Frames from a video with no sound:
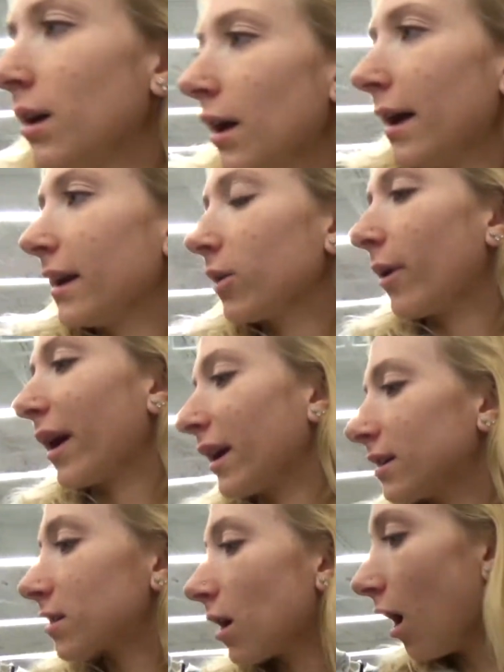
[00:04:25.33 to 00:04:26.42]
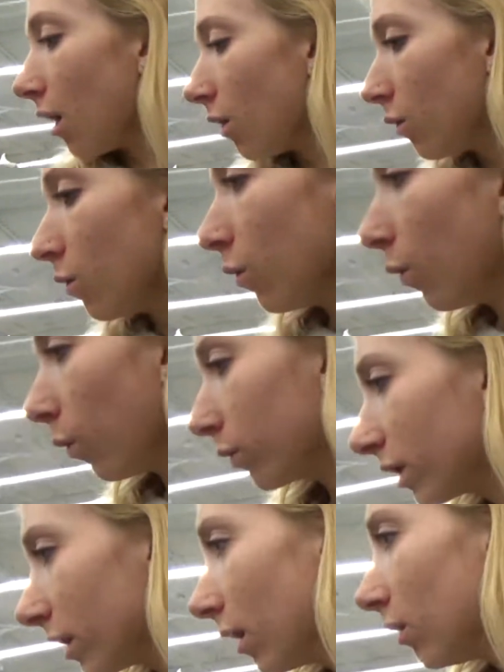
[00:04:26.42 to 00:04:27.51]
Anyways, oh,
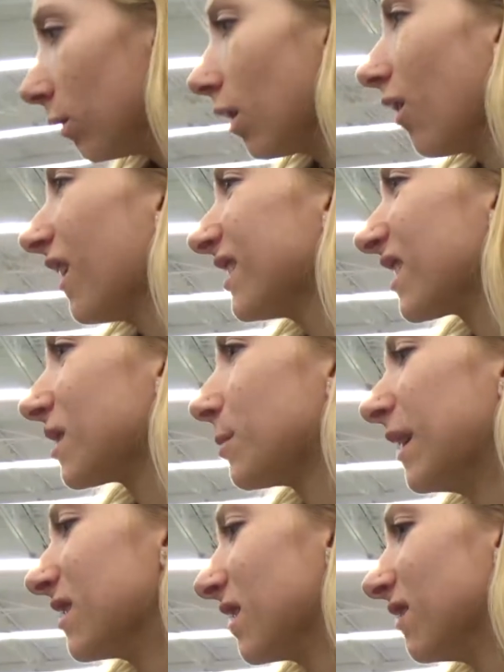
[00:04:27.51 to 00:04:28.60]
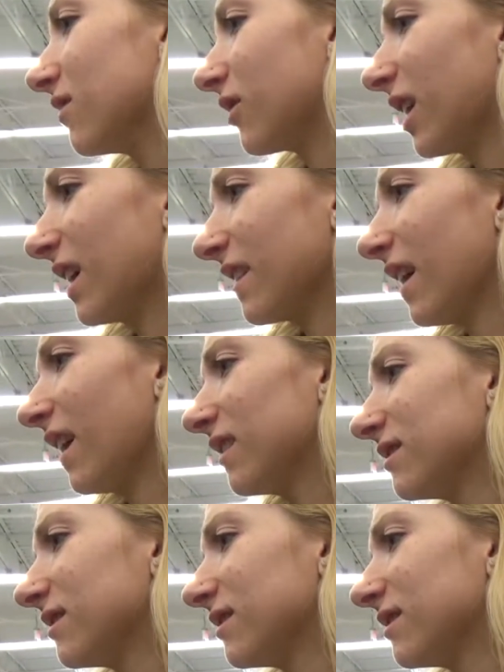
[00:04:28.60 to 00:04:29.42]
you know, oh, that's expensive. Forget that.